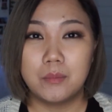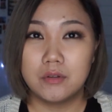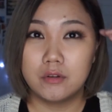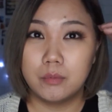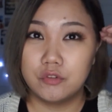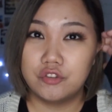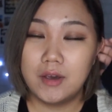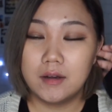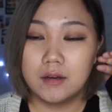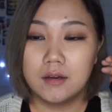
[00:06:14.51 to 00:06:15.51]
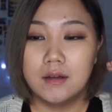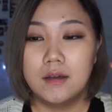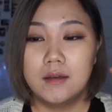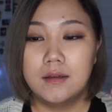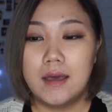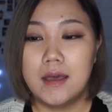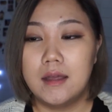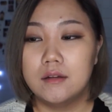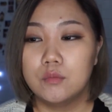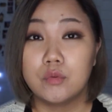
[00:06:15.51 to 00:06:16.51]
brother both share,
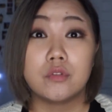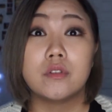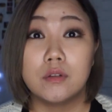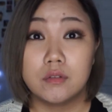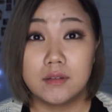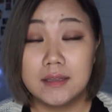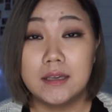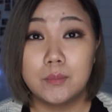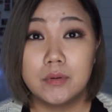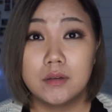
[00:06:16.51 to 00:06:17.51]
and we're still asleep.